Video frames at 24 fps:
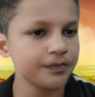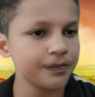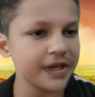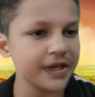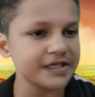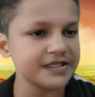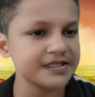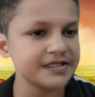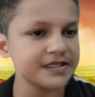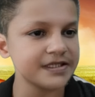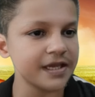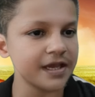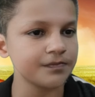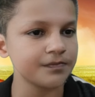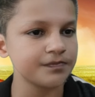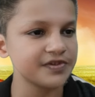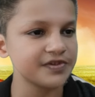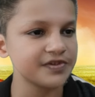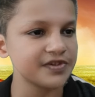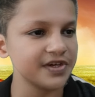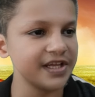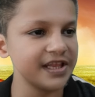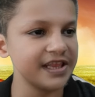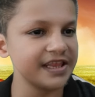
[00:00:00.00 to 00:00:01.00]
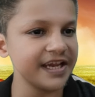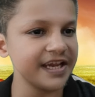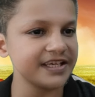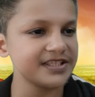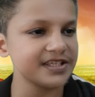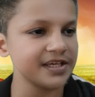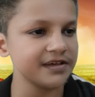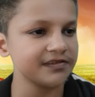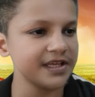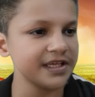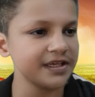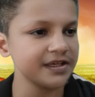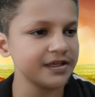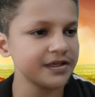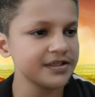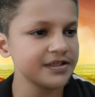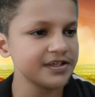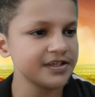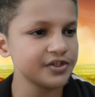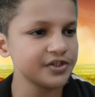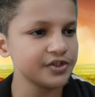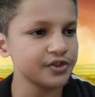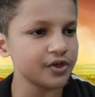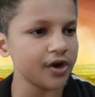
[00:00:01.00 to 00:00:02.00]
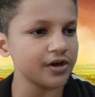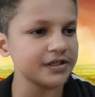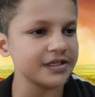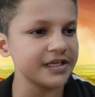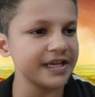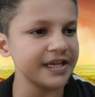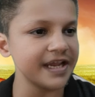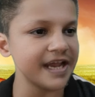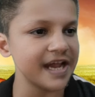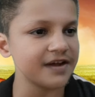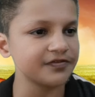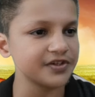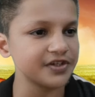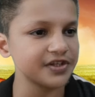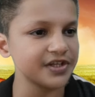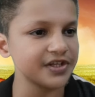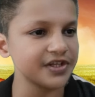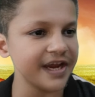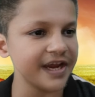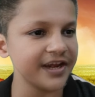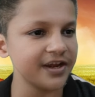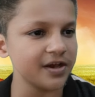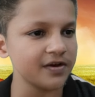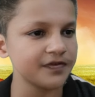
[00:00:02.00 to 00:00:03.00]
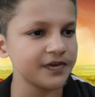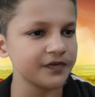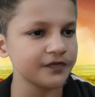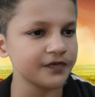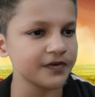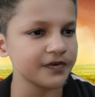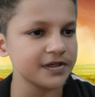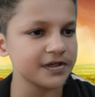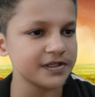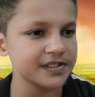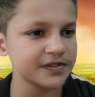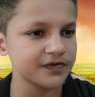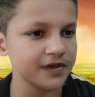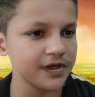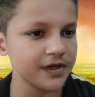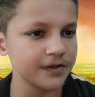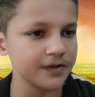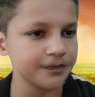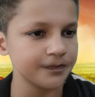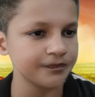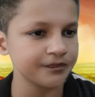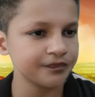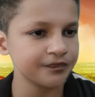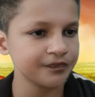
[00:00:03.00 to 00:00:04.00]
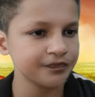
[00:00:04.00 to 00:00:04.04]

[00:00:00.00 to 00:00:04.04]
picks up relatively shortly after the end of the first film.